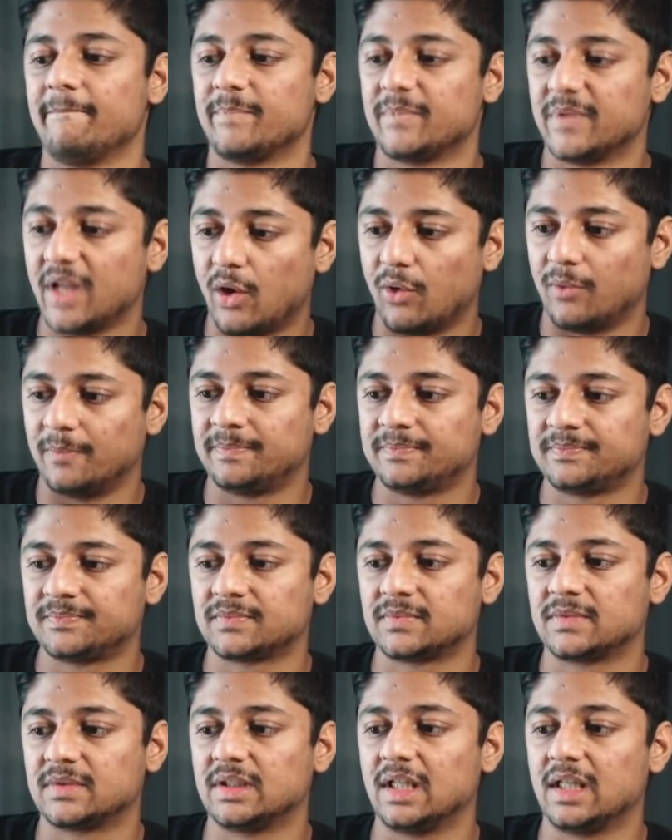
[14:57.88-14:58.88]
Now,
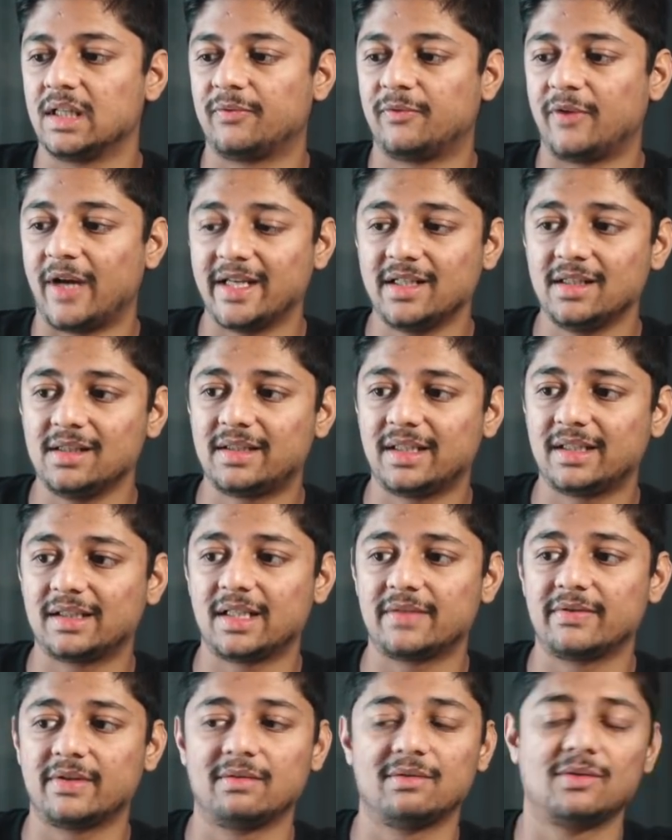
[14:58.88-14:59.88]
the final thing
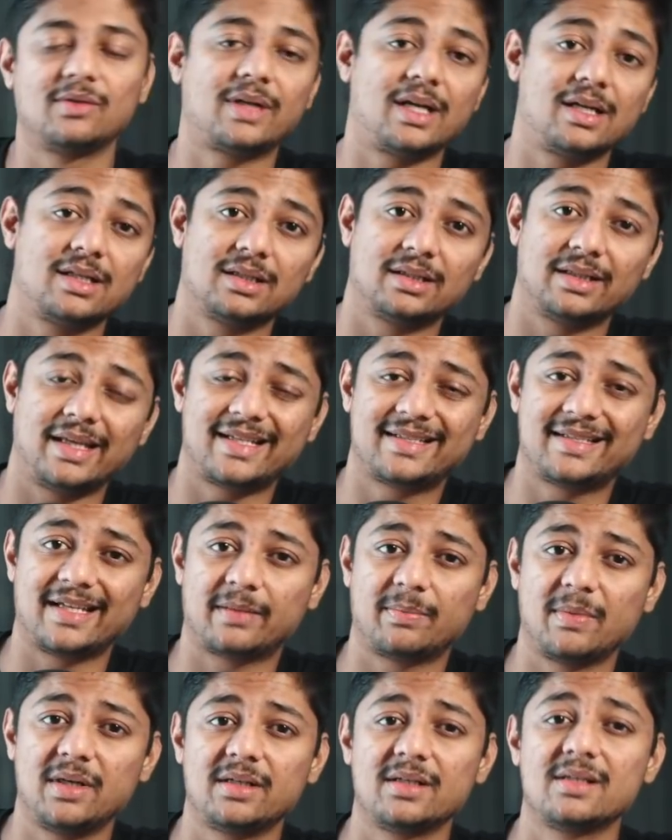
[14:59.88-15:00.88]
that we will look at in the next
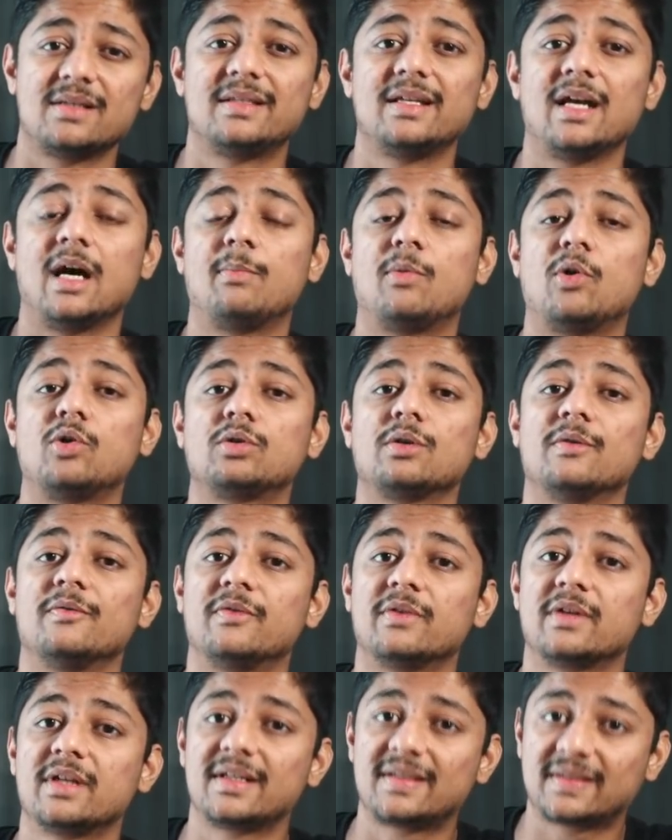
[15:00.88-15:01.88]
segment is the amount
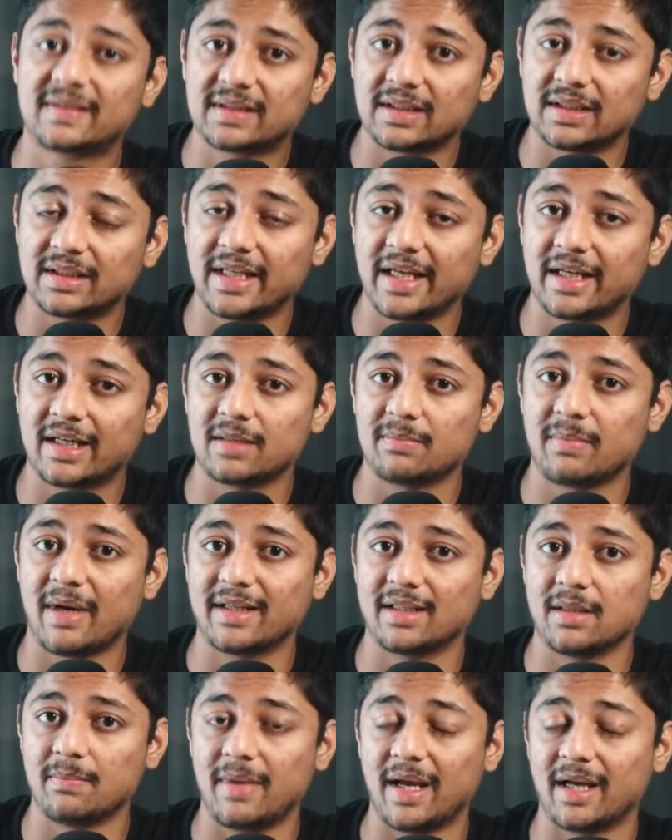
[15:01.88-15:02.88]
of risk taken by
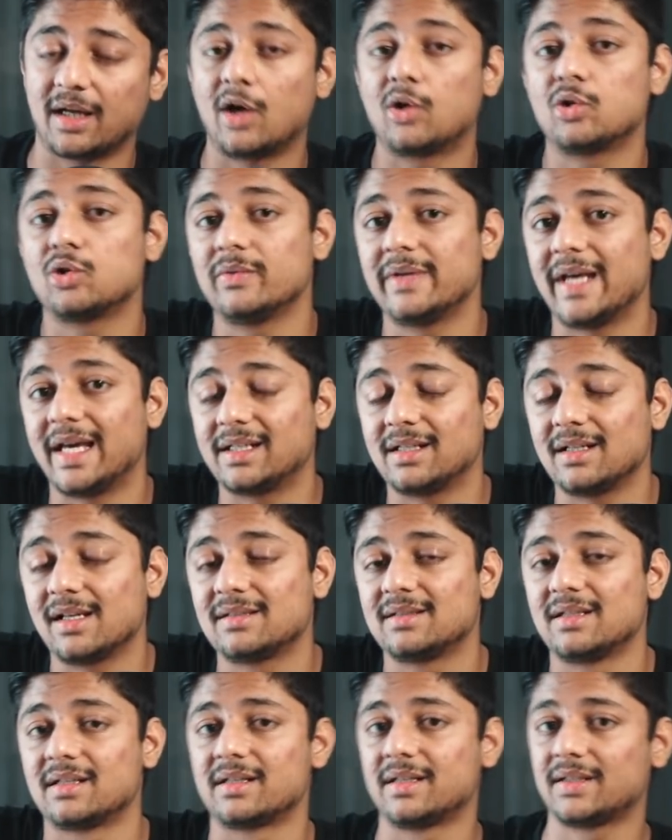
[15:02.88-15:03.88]
the bank. How do we
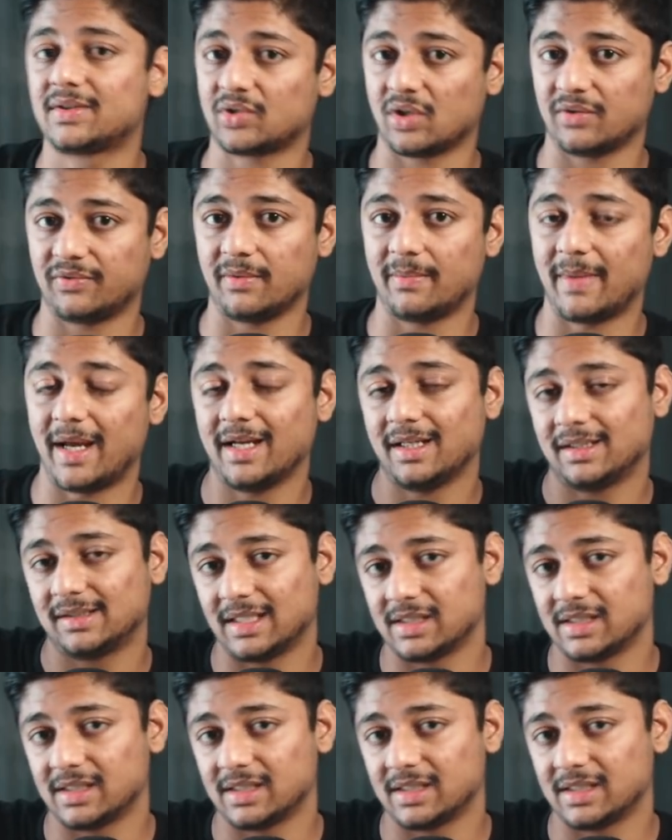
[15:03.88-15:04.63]
analyze the risk of a bank?